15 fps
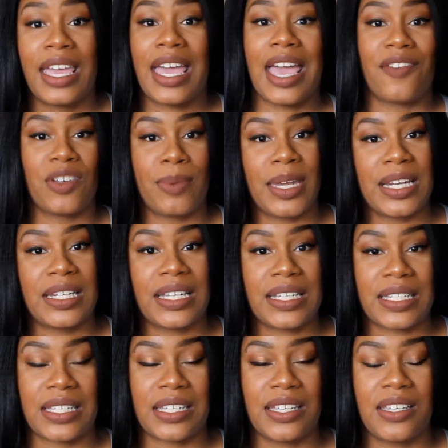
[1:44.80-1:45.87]
Everybody
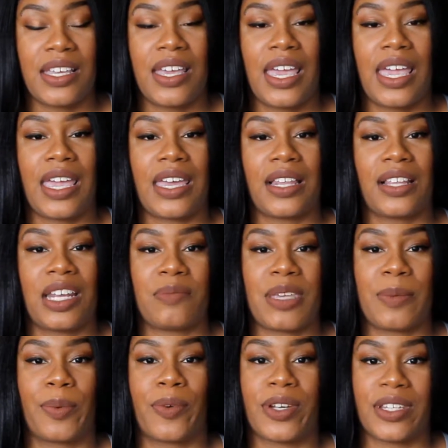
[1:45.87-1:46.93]
does it, and a lot of
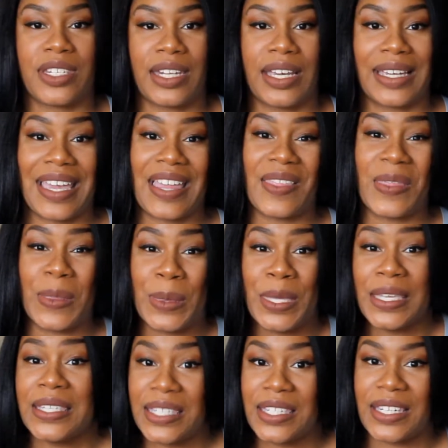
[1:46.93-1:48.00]
people are stuck in
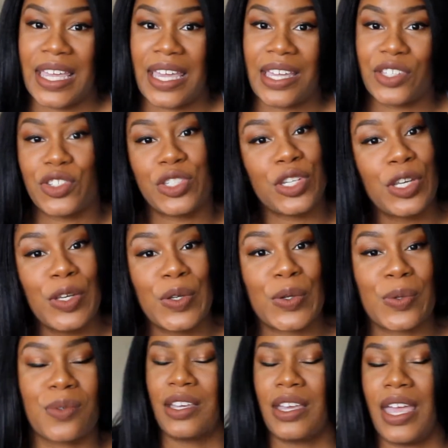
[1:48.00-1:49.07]
this stage
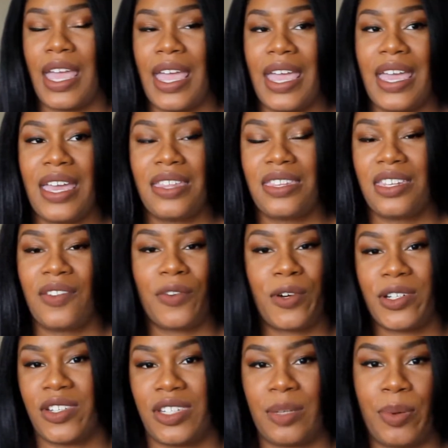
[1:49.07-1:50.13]
too. And then of
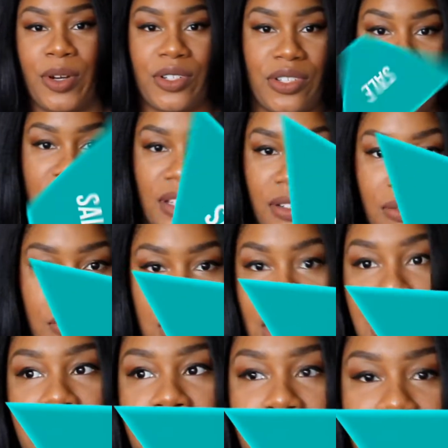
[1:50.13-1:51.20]
course there's the purchasing
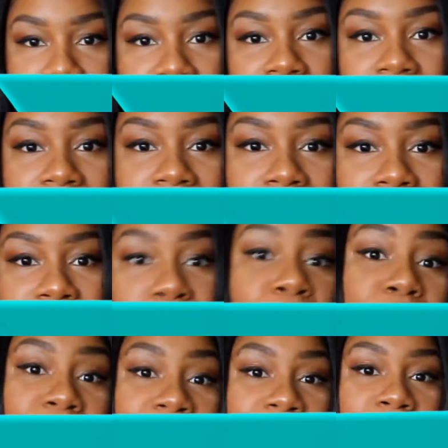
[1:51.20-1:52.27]
stage, which is
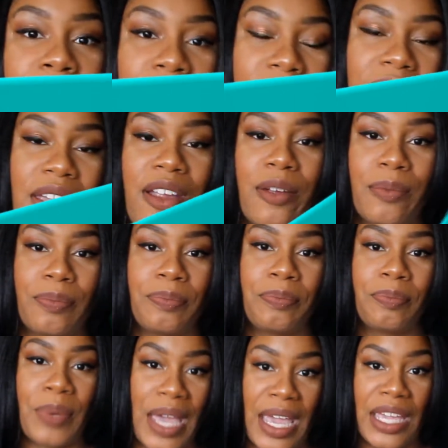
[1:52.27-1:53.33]
clearly where they're
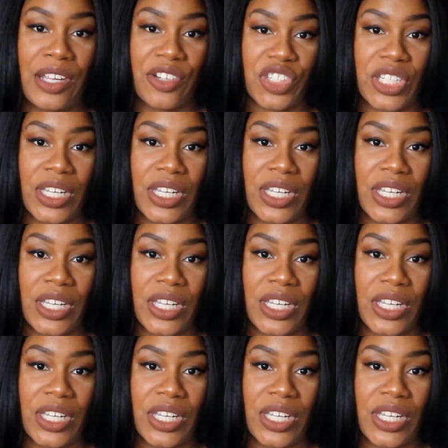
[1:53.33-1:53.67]
buying your